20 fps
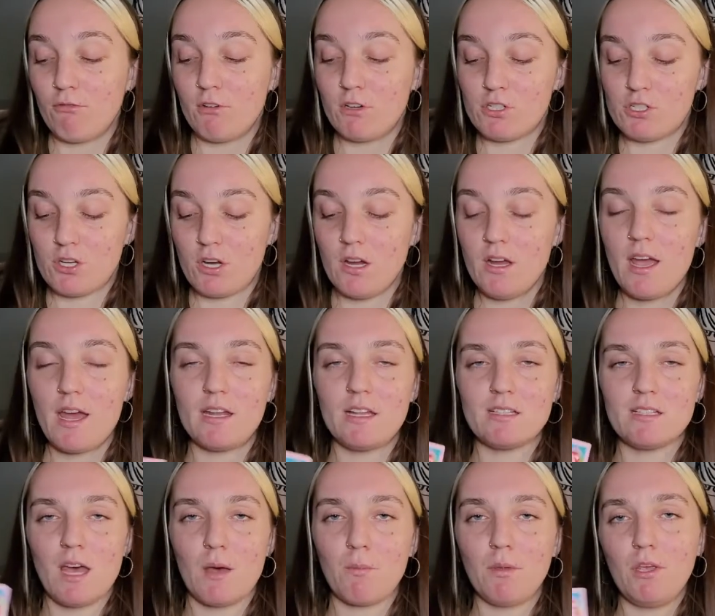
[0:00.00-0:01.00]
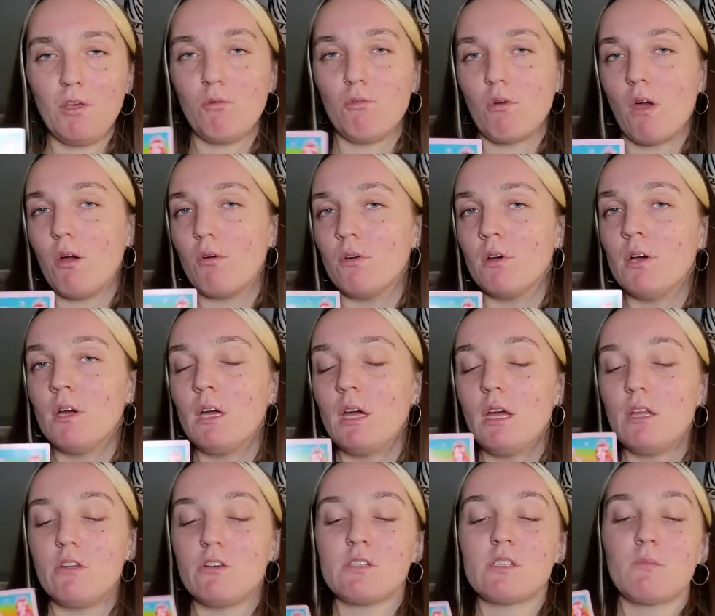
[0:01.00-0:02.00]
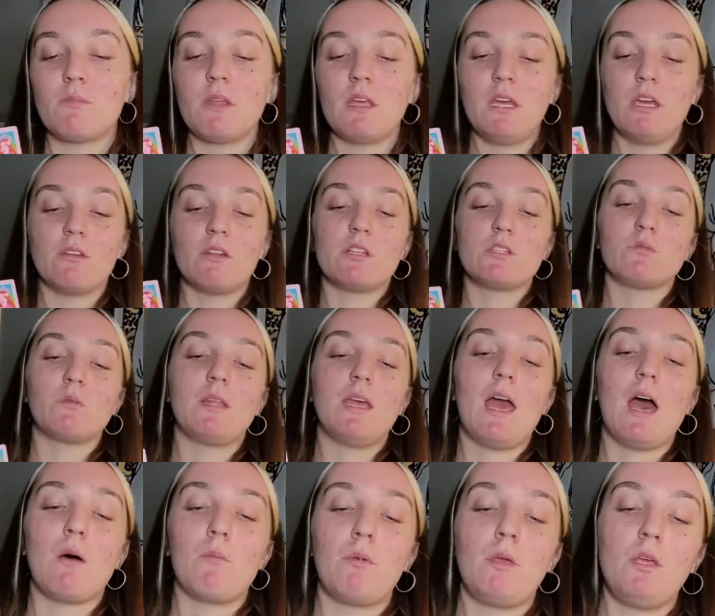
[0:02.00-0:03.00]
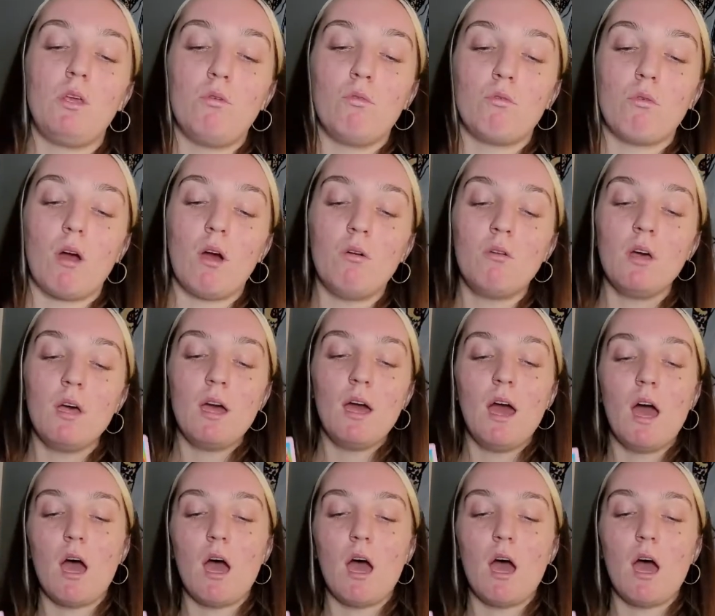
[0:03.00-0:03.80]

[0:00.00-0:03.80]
for sure, and it's helping you grow. There's something here that's really helping you grow.